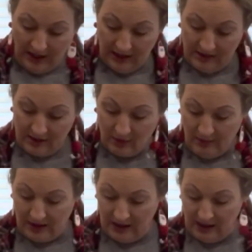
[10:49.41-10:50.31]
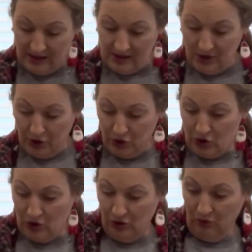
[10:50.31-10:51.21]
and it'll make it easier
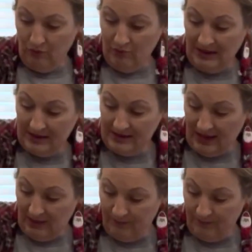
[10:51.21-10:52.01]
to mix up.